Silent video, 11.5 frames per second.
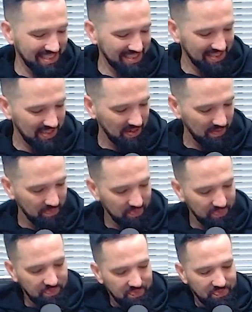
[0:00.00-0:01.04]

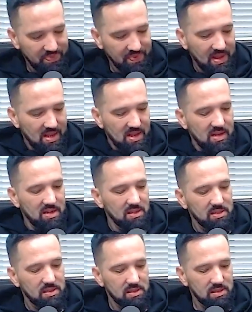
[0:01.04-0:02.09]

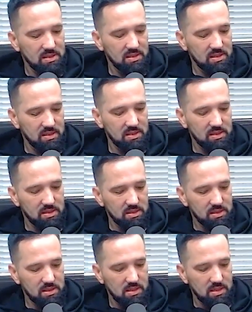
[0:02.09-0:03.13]

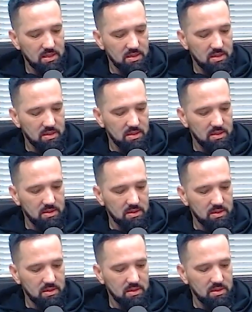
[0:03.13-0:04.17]

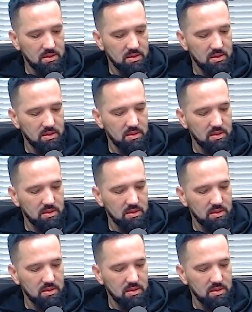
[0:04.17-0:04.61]
The person shown says nothing.